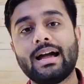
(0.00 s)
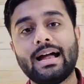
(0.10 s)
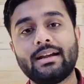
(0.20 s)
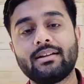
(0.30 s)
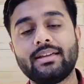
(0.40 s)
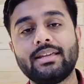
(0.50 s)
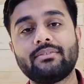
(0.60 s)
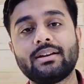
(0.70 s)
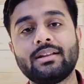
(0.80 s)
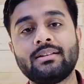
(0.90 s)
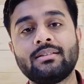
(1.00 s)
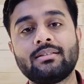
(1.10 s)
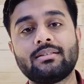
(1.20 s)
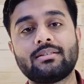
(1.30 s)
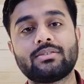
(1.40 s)
and even in
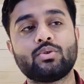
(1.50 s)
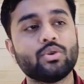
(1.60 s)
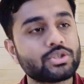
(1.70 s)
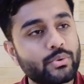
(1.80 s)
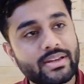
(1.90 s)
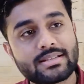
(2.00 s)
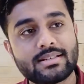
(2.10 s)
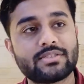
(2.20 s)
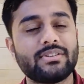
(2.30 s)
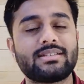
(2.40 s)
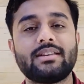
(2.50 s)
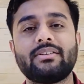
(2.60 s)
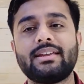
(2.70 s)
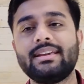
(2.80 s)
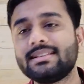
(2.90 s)
those questions which they
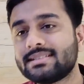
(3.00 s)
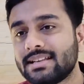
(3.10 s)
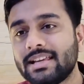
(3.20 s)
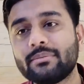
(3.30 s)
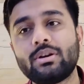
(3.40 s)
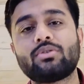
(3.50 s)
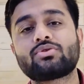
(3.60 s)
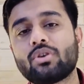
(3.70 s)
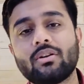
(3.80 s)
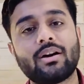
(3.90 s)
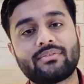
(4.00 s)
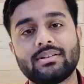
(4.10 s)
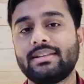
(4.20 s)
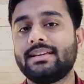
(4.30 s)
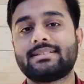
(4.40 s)
were easily able to solve
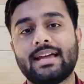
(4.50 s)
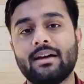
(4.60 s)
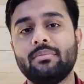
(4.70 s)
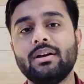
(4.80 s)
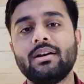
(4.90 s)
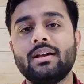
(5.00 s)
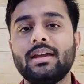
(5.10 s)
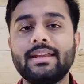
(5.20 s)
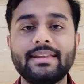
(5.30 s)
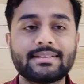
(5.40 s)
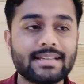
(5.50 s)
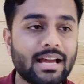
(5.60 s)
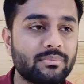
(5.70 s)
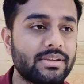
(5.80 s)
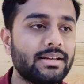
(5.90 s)
after the exam, in
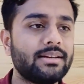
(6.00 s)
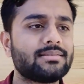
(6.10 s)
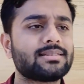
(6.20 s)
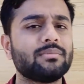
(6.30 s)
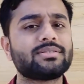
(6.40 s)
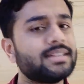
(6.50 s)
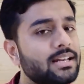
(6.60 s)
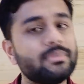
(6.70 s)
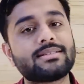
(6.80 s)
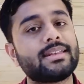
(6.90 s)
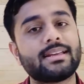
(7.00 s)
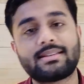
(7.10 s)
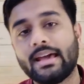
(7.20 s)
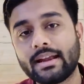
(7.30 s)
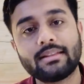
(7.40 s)
exam they did some silly
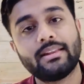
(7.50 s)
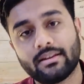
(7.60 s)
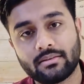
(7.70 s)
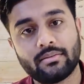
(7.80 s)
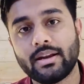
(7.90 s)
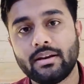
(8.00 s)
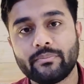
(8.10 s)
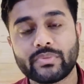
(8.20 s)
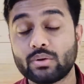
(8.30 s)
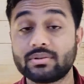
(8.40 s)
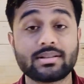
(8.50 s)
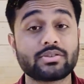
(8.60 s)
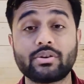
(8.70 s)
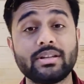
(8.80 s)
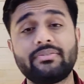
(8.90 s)
mistakes here and there, right? Now, this
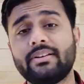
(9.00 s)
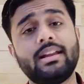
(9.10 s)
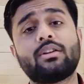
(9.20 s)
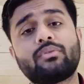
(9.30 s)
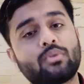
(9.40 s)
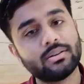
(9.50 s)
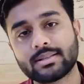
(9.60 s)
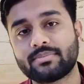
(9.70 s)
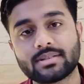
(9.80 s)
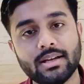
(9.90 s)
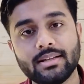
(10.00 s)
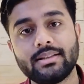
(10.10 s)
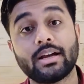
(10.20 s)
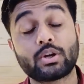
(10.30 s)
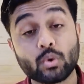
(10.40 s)
is not the failure concepts.
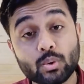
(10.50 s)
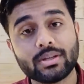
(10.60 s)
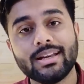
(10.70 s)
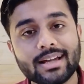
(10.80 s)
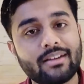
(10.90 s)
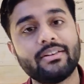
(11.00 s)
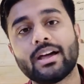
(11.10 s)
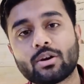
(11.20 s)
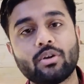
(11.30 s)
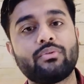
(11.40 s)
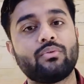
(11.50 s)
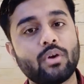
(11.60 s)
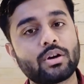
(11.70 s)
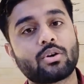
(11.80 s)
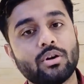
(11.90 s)
They are totally aware of
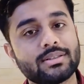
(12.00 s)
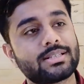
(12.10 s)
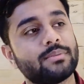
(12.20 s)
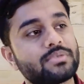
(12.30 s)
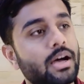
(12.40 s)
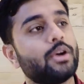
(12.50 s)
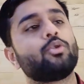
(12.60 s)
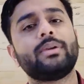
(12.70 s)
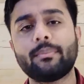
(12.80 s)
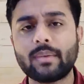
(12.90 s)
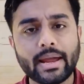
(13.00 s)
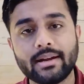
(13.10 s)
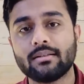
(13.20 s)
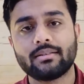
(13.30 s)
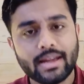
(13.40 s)
what concepts are to be
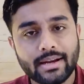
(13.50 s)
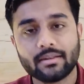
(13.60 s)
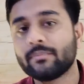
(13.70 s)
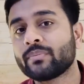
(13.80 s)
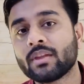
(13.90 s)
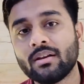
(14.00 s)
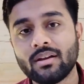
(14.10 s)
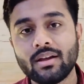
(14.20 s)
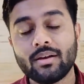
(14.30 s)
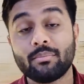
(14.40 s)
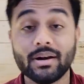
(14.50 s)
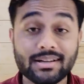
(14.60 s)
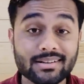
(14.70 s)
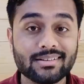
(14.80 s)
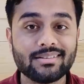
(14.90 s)
applied, right?
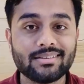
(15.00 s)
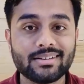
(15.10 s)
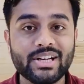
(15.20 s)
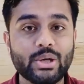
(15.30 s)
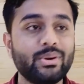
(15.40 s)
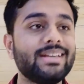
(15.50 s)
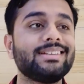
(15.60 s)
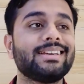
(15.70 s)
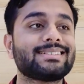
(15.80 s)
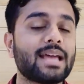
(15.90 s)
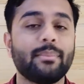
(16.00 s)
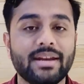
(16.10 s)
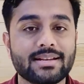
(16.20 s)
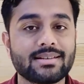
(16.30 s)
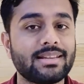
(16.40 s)
But during the
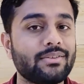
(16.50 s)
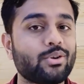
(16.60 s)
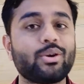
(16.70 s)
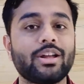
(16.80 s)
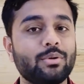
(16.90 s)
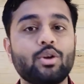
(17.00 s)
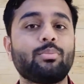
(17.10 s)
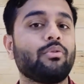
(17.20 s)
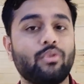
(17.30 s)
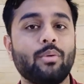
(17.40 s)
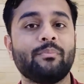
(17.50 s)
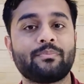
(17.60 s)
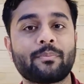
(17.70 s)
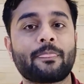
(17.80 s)
examination, they were not able to perform,